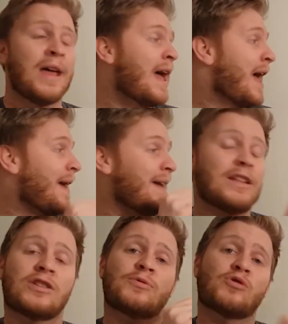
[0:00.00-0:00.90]
Hit
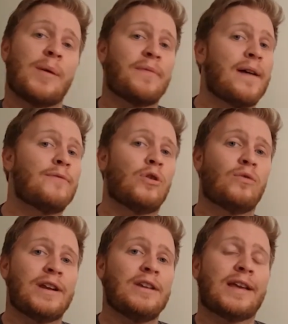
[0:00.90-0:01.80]
subscribe if you haven't
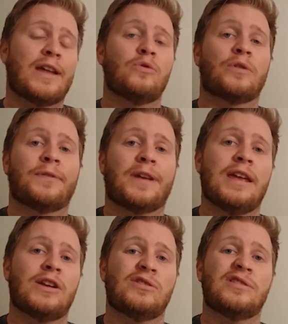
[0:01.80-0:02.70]
already. You'll get
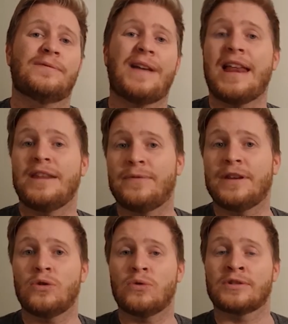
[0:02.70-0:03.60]
notifications of any
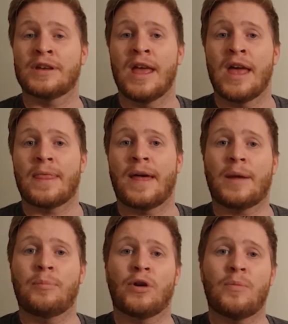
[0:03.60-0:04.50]
videos that I
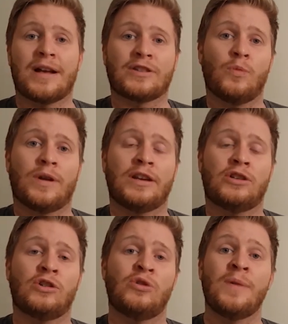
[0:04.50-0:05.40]
put up as and when I
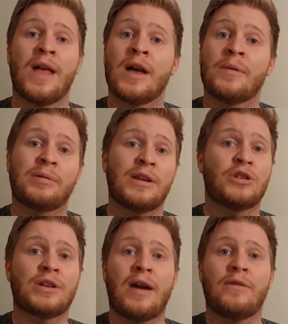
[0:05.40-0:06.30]
do. Please
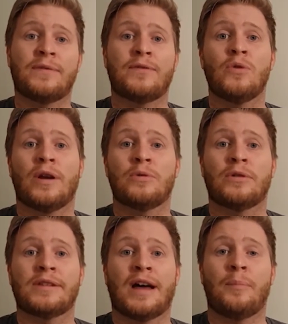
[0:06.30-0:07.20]
share it if you know anyone
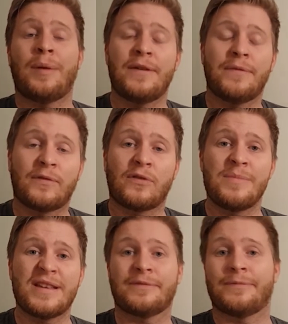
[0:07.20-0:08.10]
that will benefit from
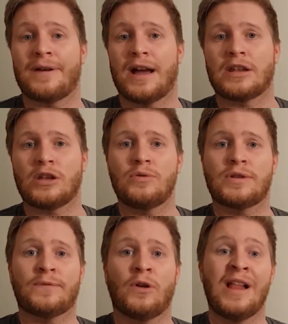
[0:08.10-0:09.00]
this and find it
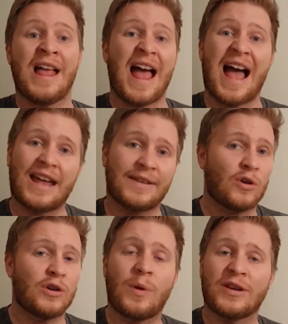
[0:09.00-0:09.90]
useful. And if you've got
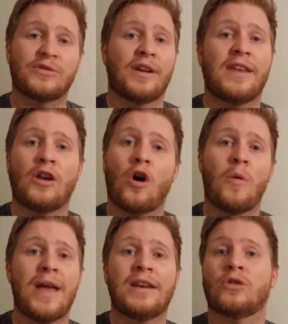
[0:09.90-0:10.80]
any questions or anything,
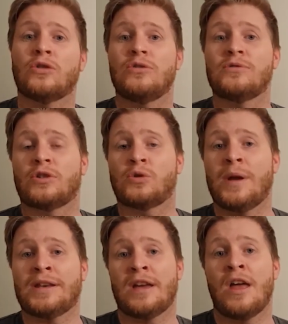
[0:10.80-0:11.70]
comment or use the
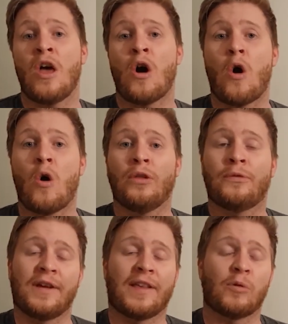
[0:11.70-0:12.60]
Twitter or the
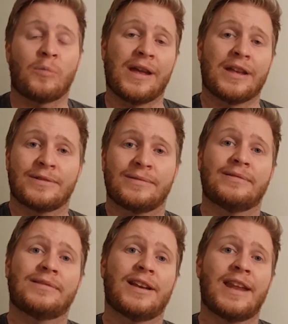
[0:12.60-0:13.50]
Facebook page.
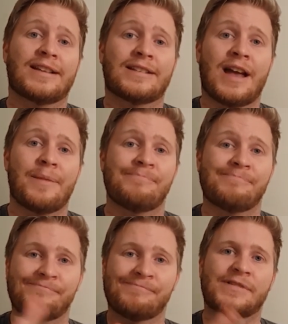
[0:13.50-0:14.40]
Till next time,
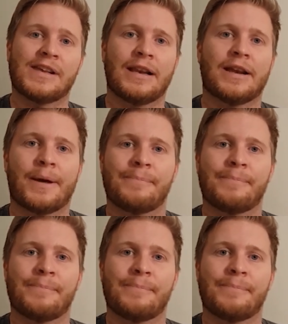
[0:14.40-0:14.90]
see you later.